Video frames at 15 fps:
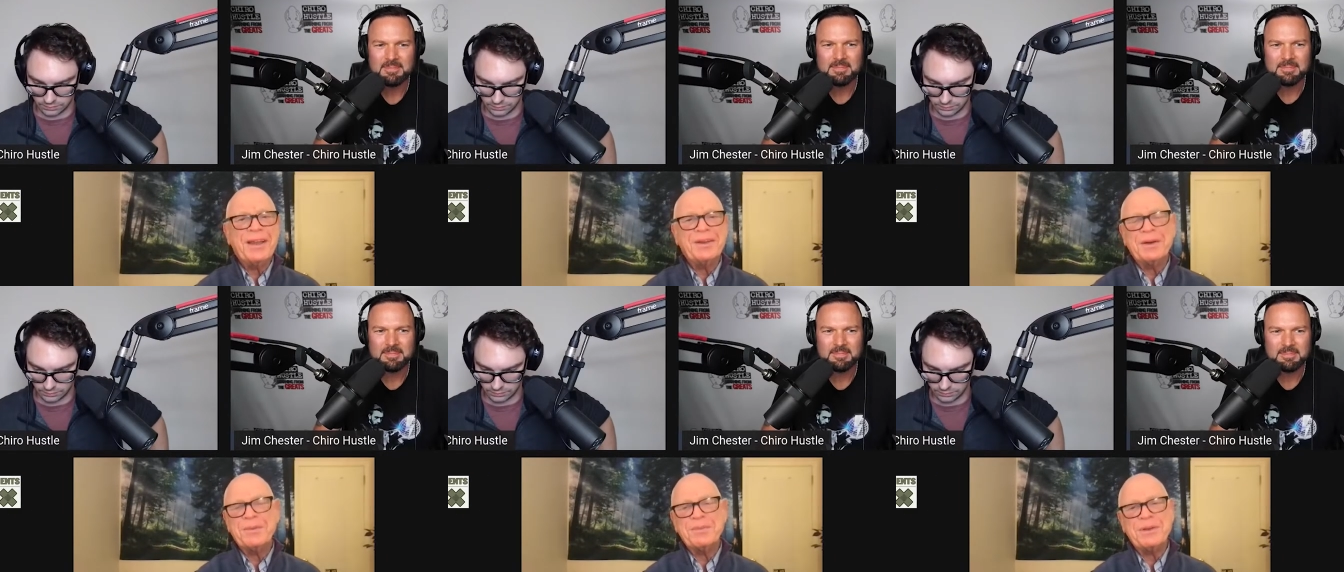
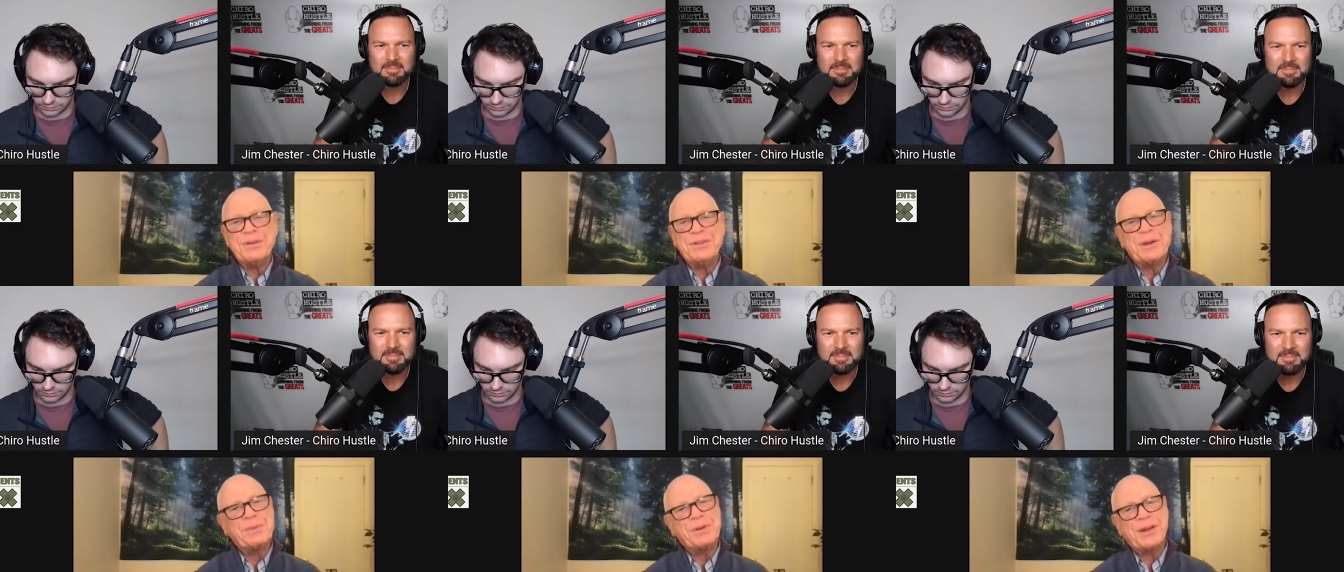Speaker 1: and they'll be
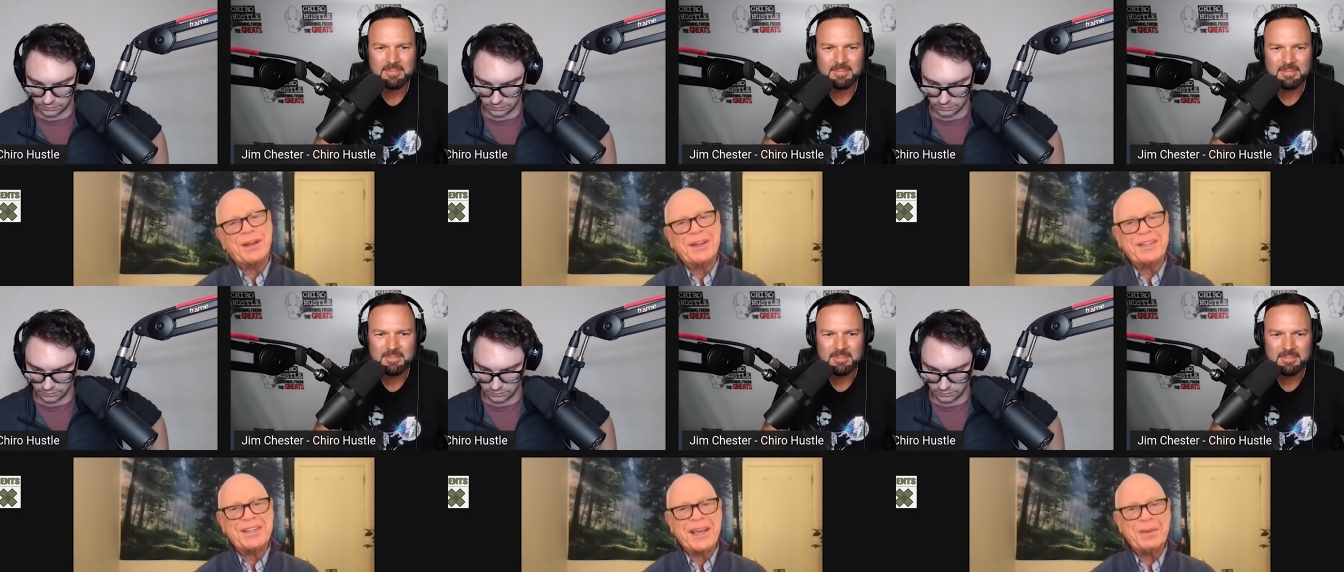jumping
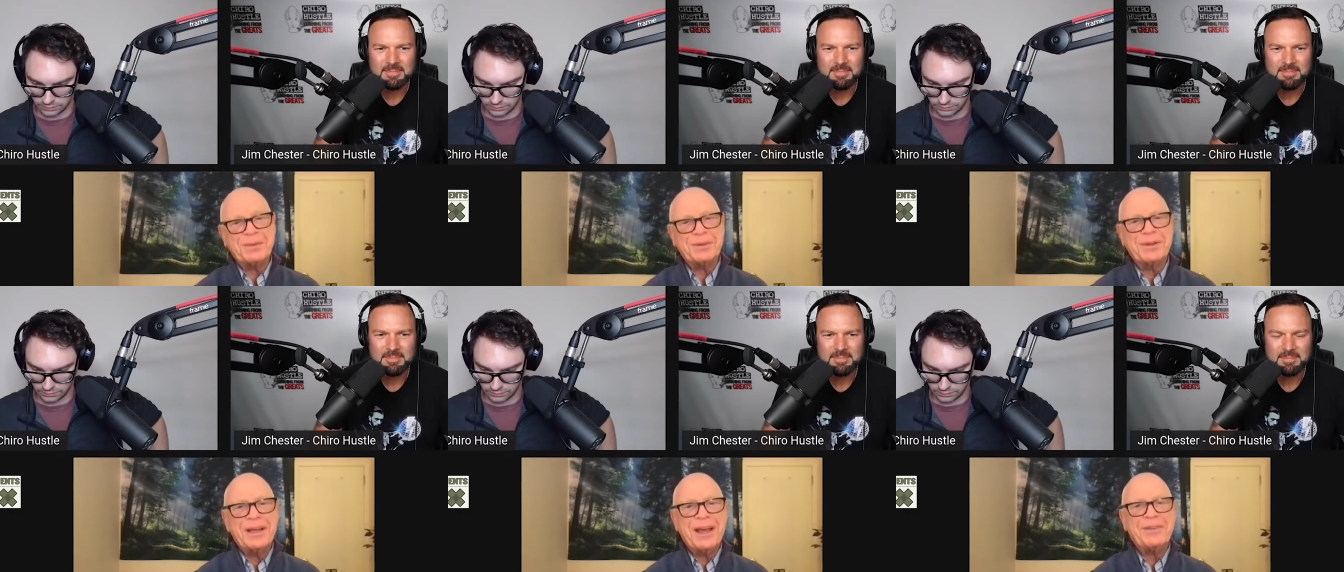on a
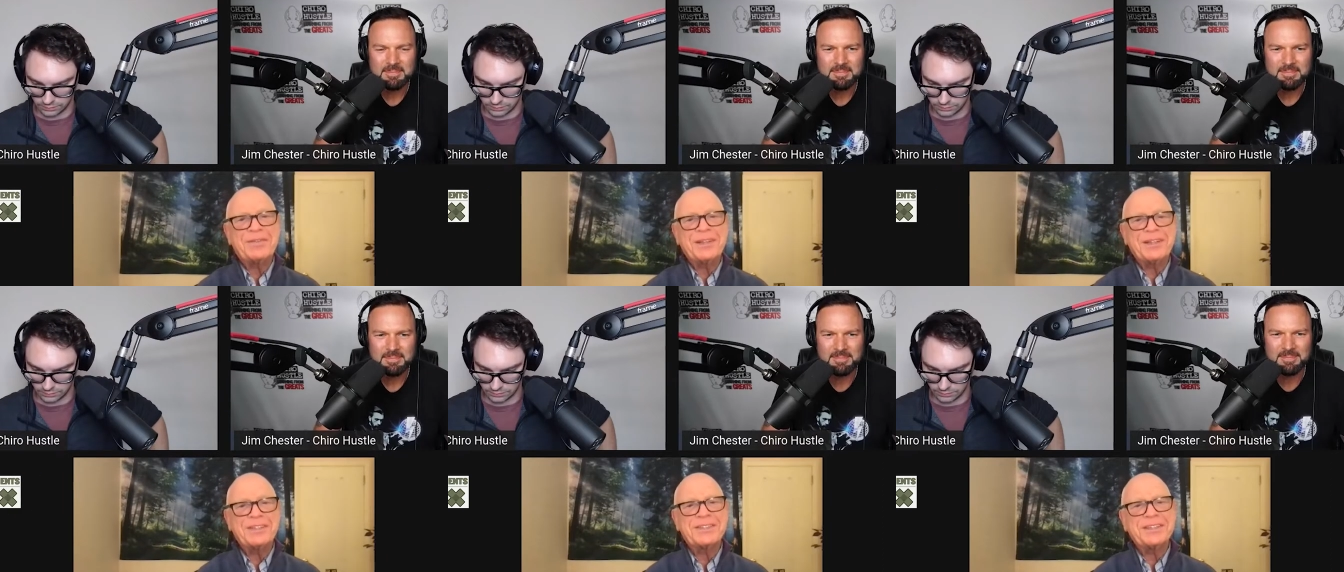table
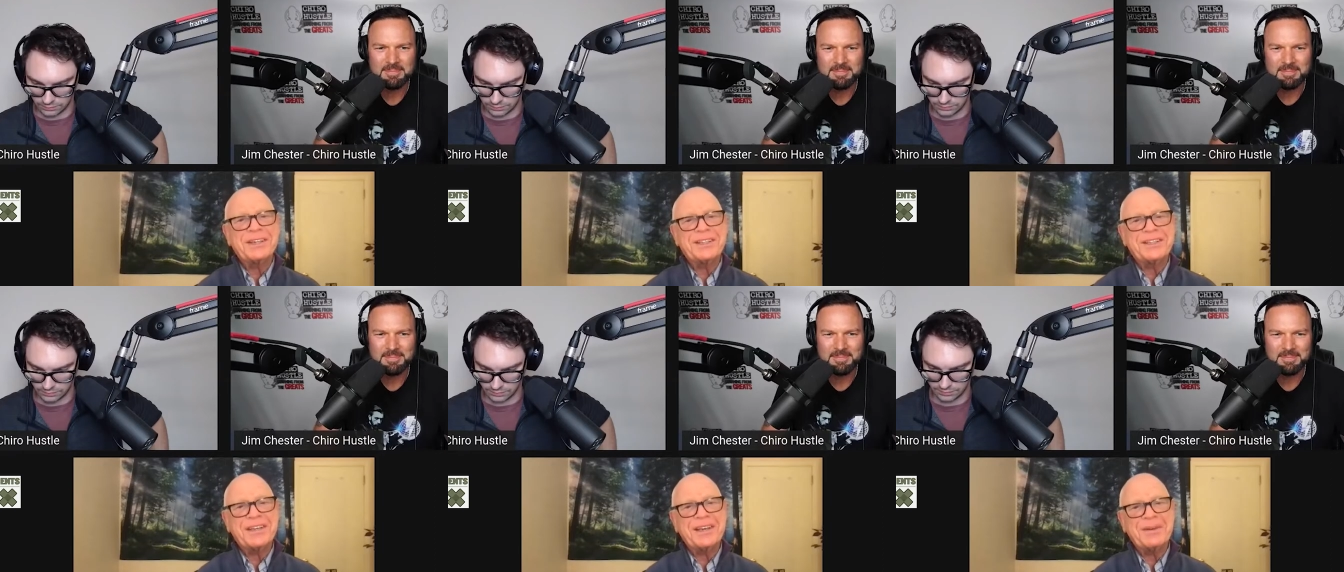after
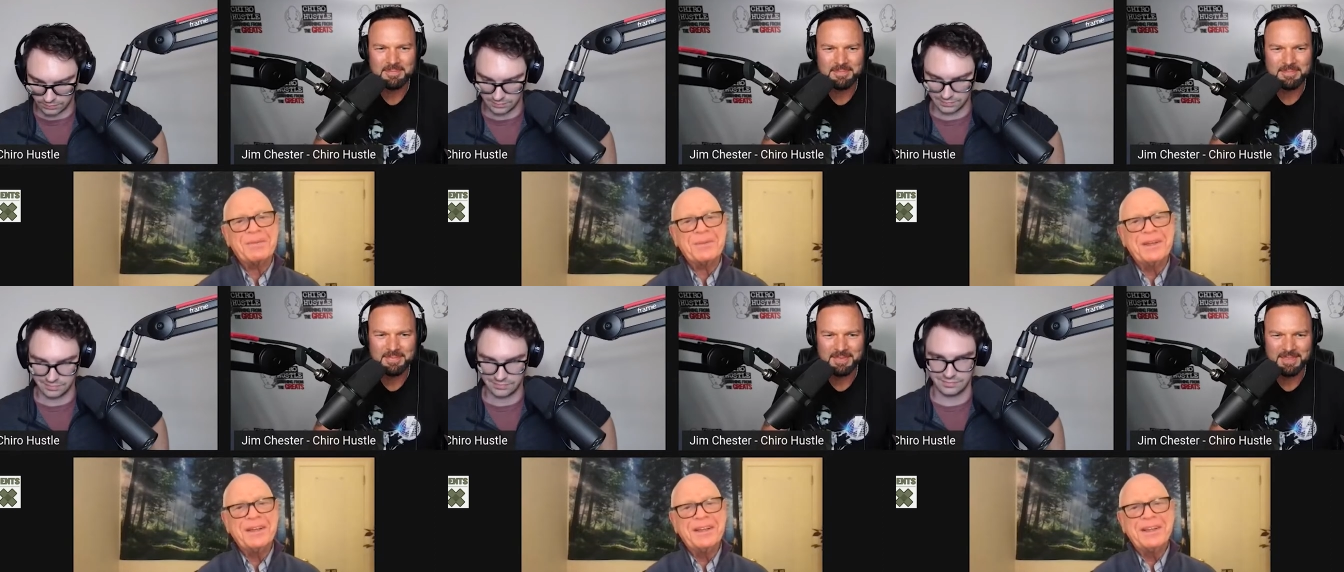listening to him.